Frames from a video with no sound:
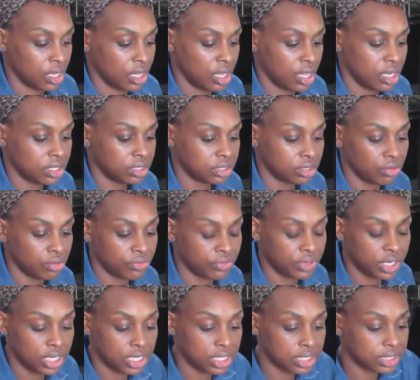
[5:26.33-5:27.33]
And it's so
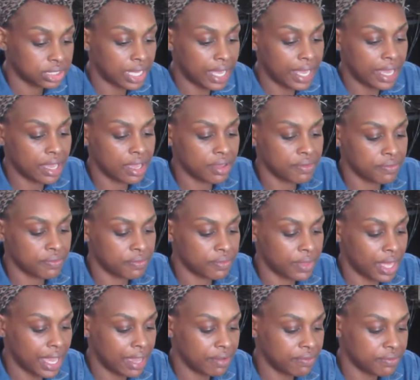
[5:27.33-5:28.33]
funny because
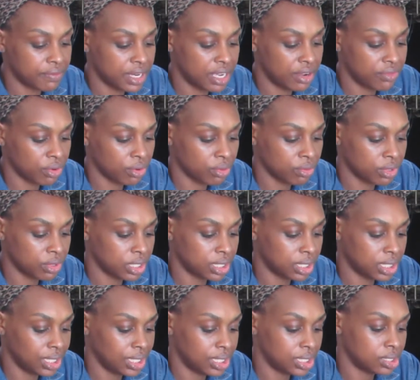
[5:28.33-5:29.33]
I've never
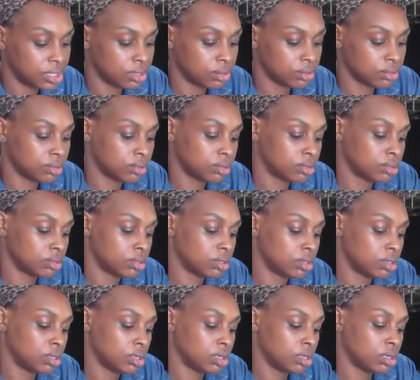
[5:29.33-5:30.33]
really,
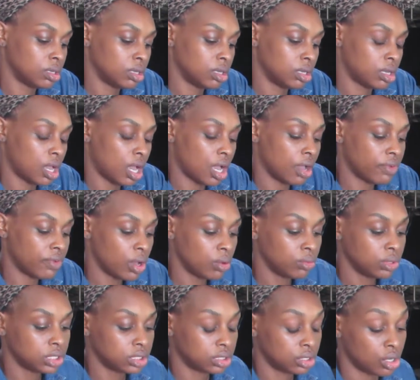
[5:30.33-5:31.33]
I've
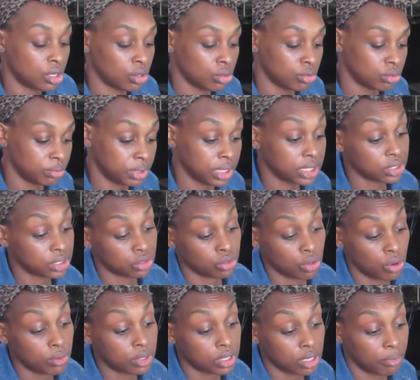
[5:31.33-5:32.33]
always known, because
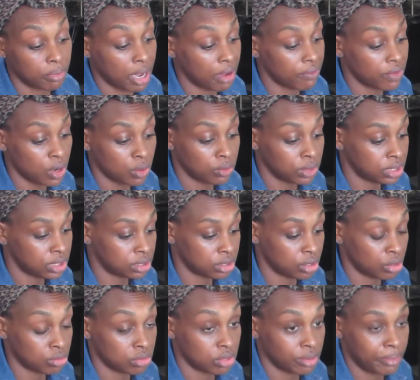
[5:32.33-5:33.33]
growing up I've always
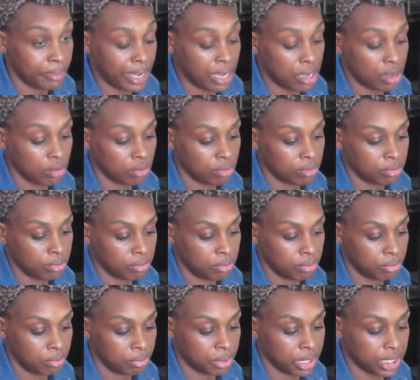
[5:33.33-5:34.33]
known about
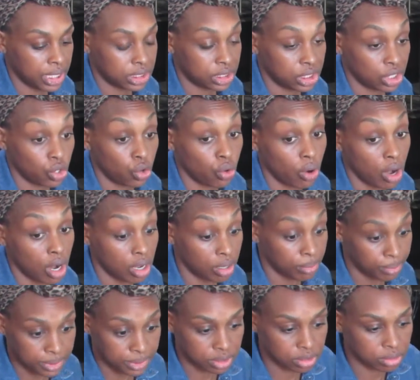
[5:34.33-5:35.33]
planting
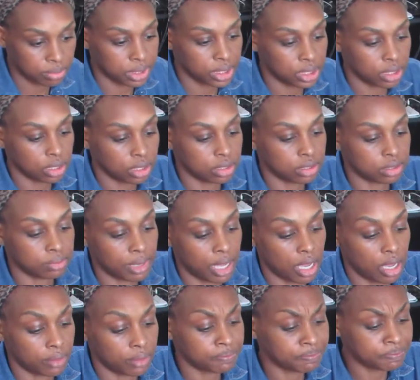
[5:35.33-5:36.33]
crops because
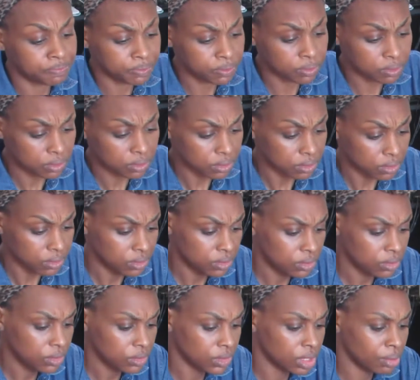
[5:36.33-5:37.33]
my
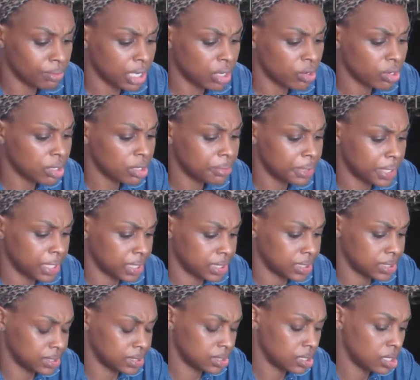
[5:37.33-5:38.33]

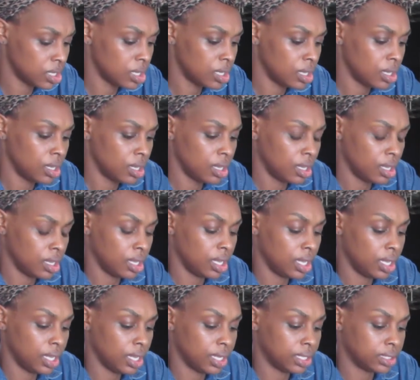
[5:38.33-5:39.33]
grandparents
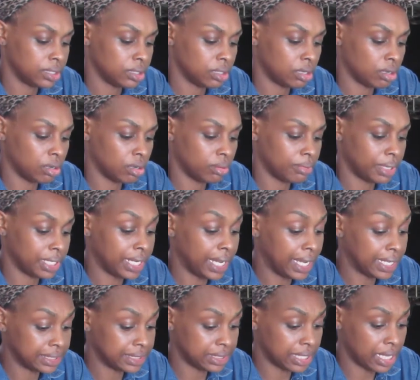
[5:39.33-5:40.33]
and my
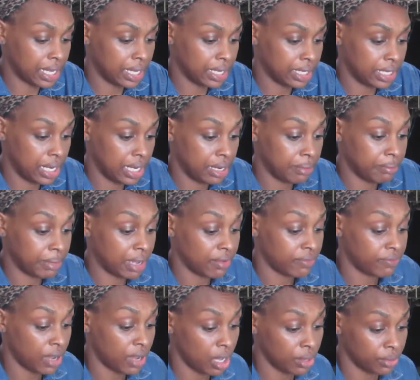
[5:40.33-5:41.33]
dad's side and my
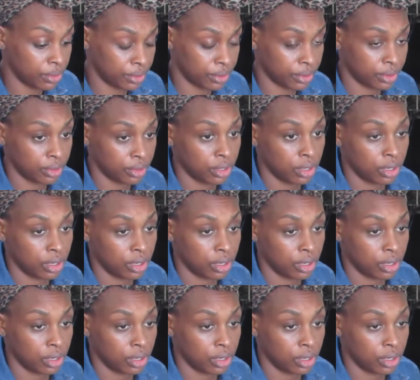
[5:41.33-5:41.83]
father